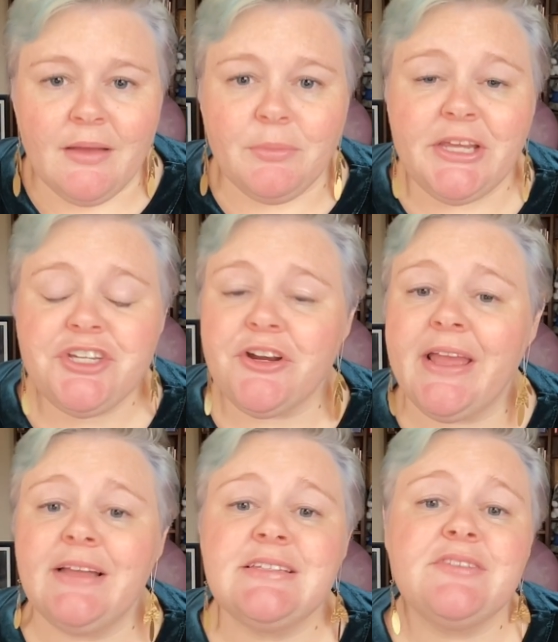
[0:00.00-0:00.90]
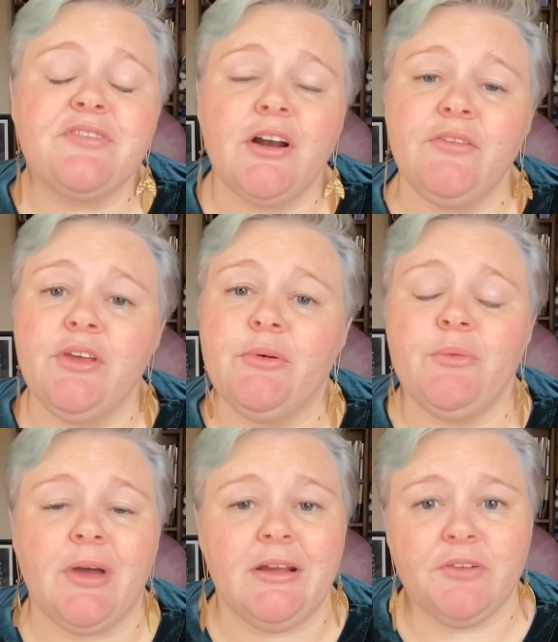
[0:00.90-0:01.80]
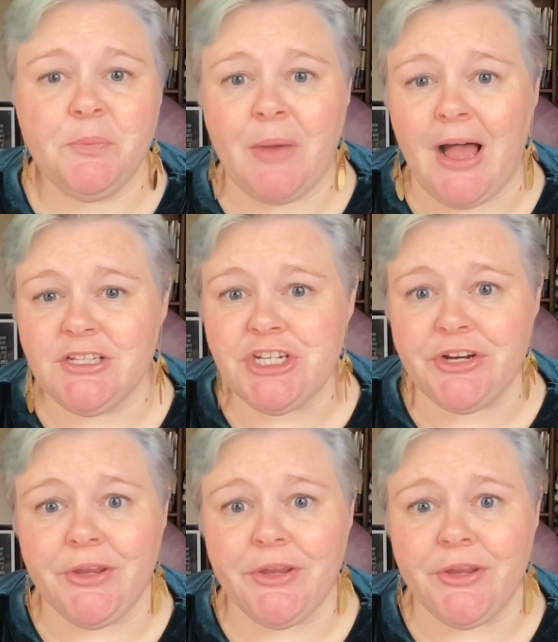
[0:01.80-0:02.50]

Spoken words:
Place your hands in front of you in whatever posture